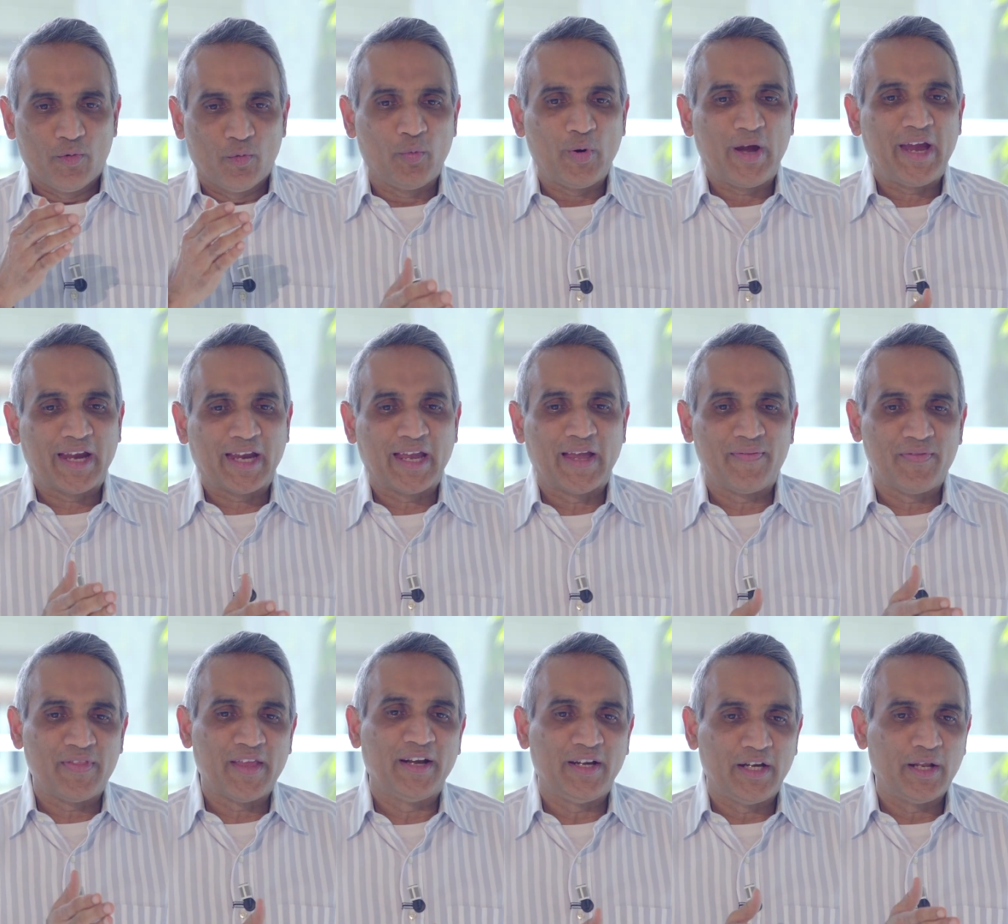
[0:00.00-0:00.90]
where
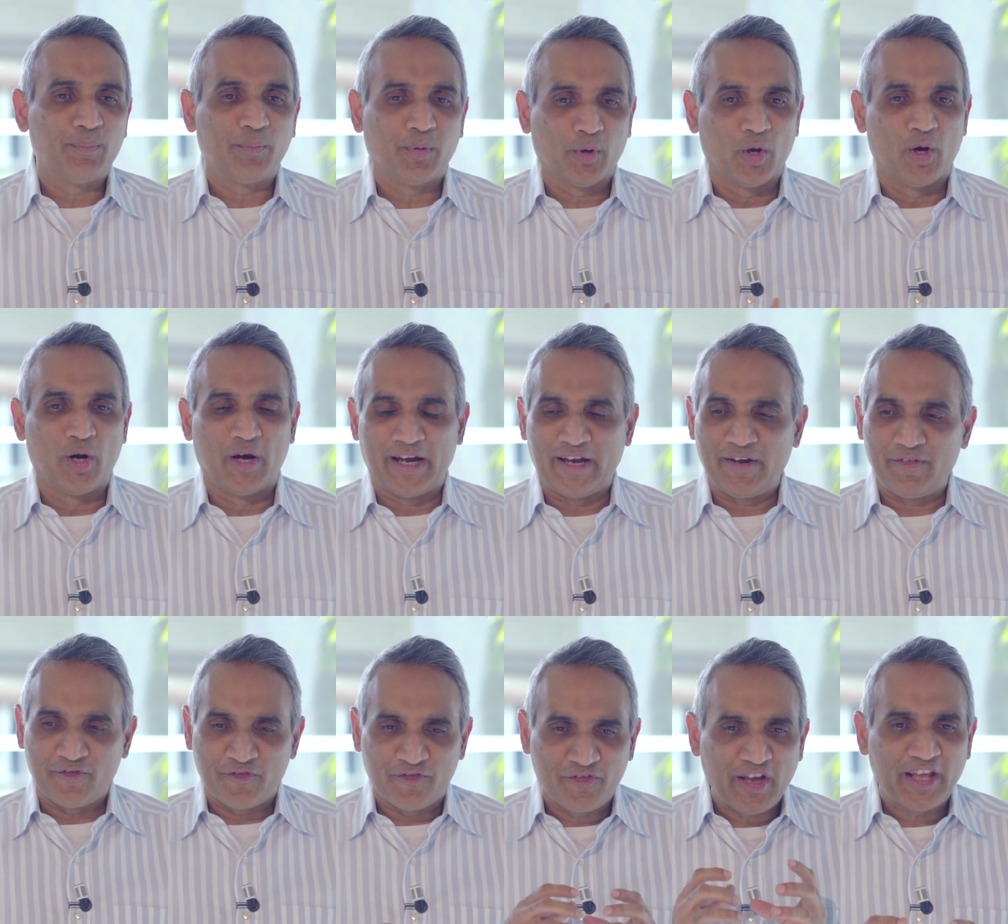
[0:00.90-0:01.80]
can they deploy
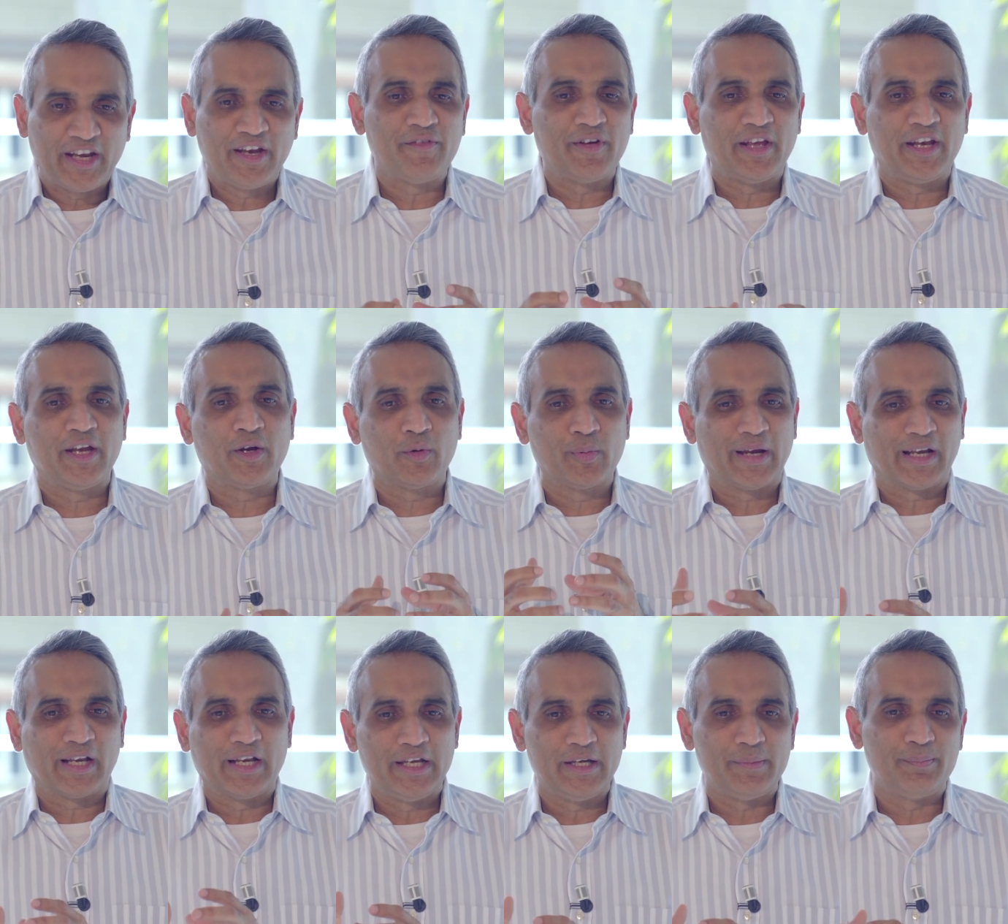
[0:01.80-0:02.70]
very
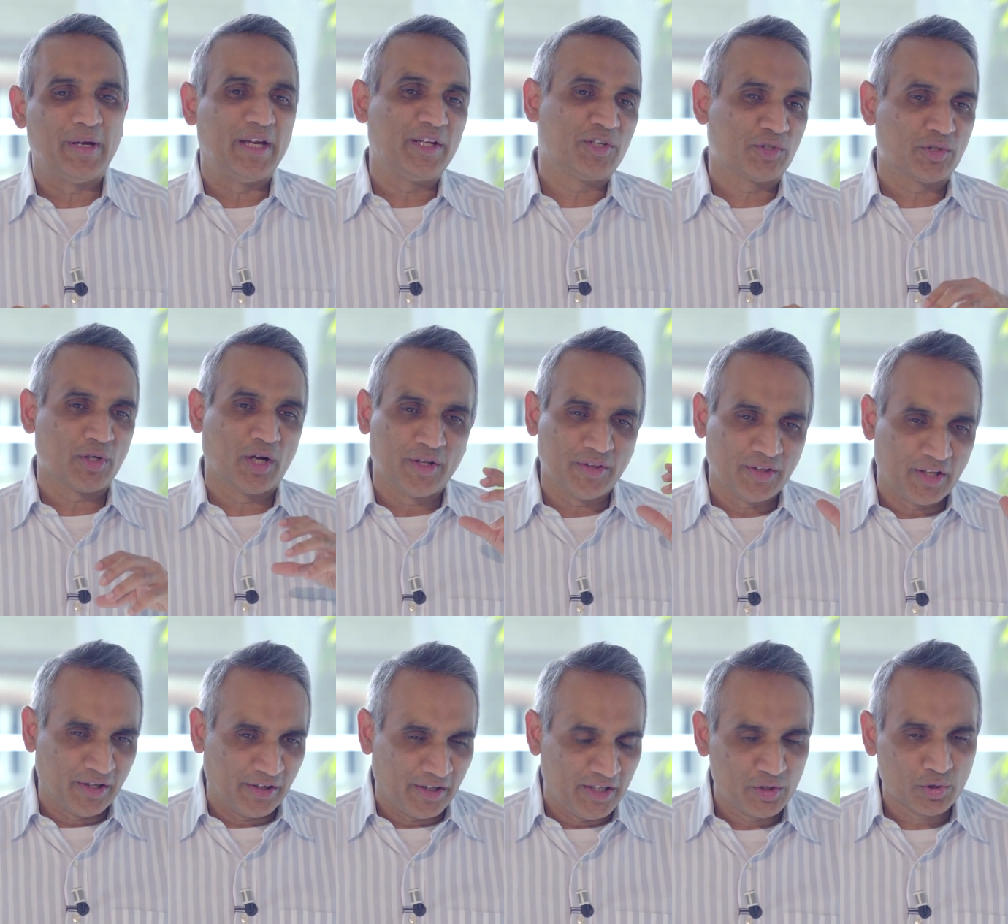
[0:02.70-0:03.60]
quickly based on
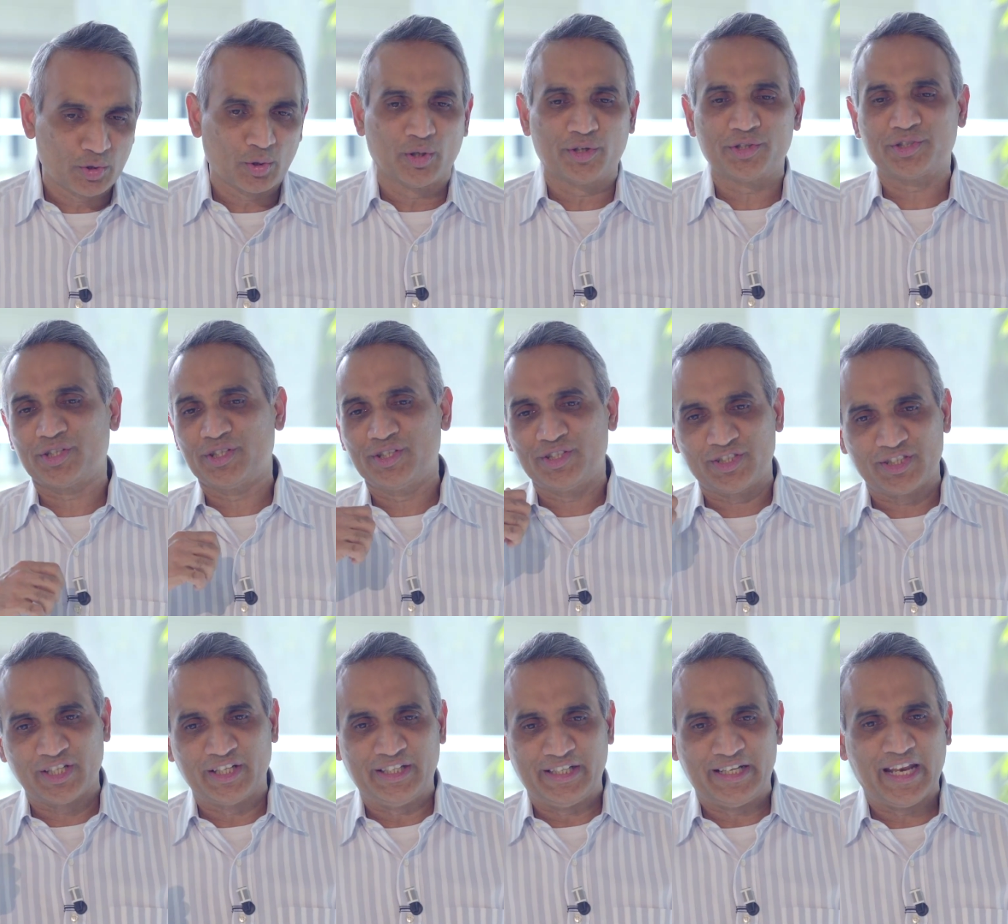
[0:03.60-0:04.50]
the resources,
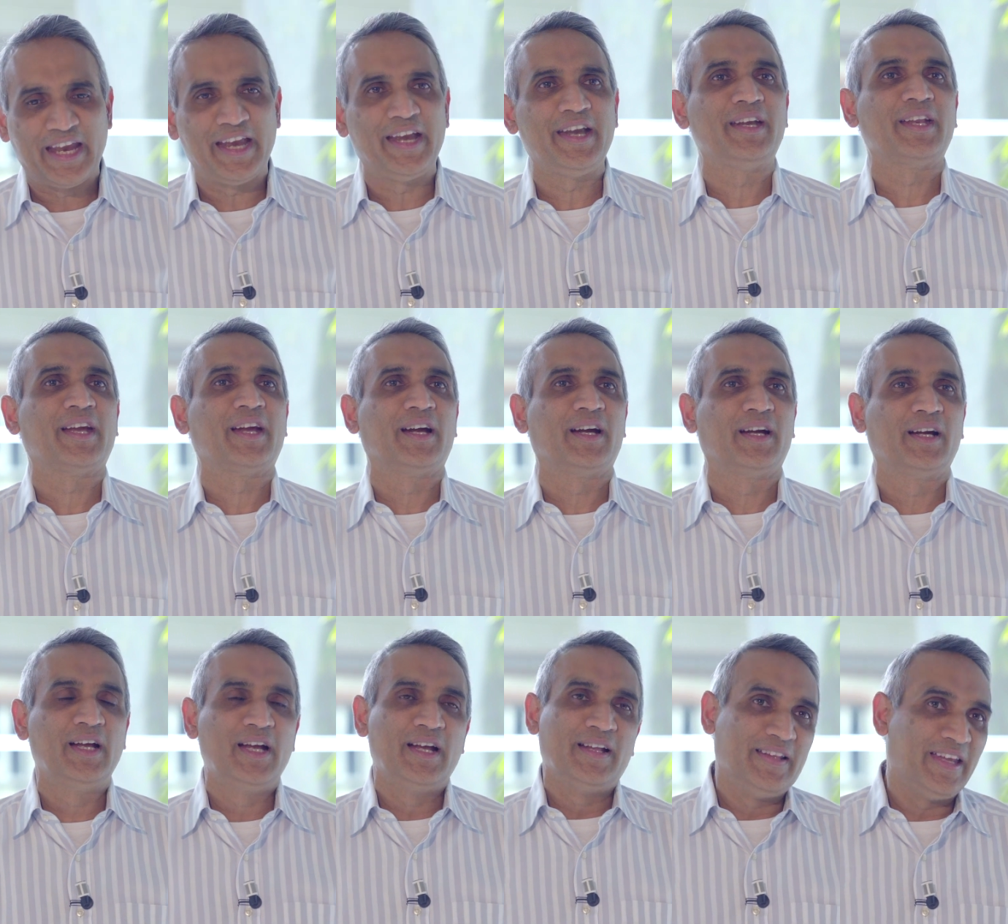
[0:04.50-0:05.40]
the data,
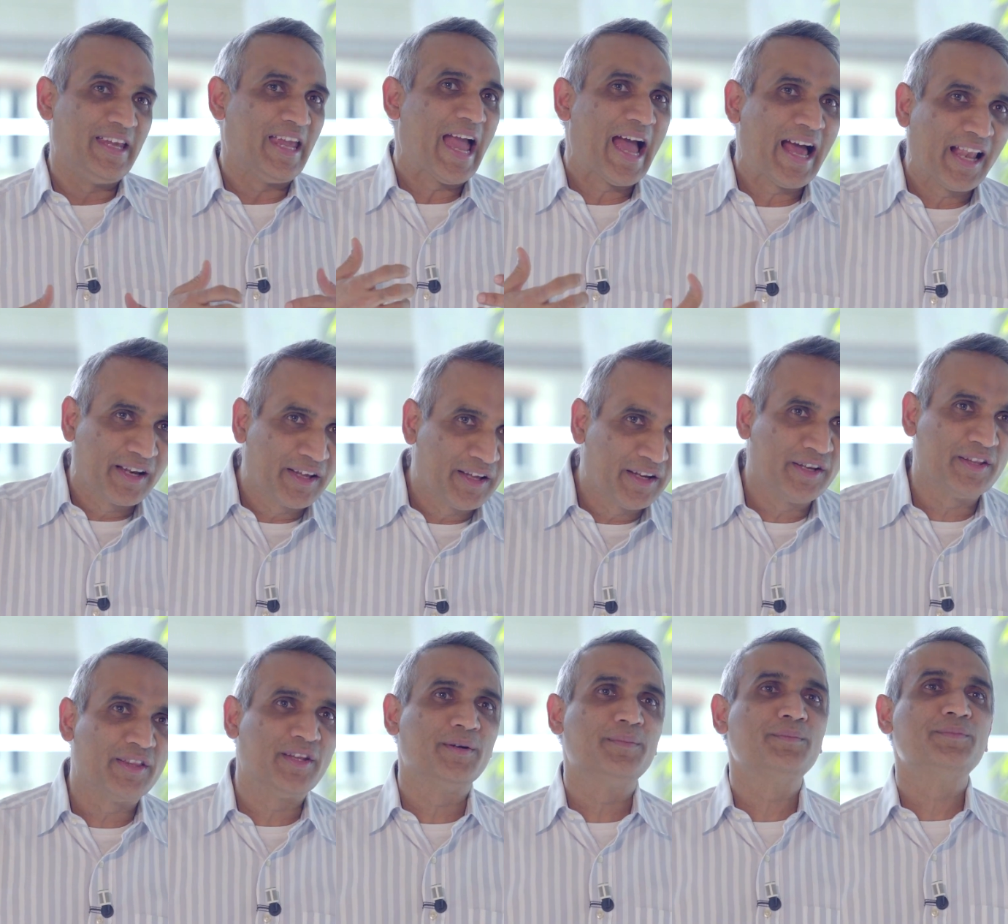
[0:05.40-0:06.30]
the
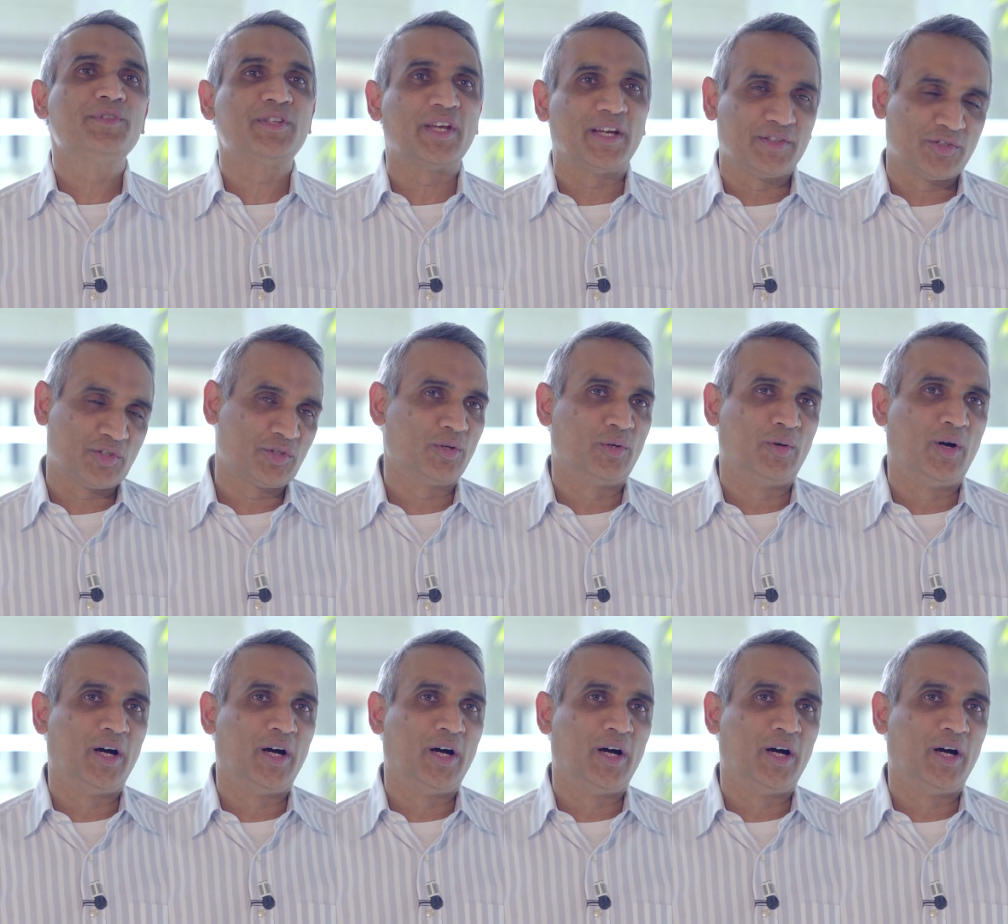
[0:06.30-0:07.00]
algorithms, and so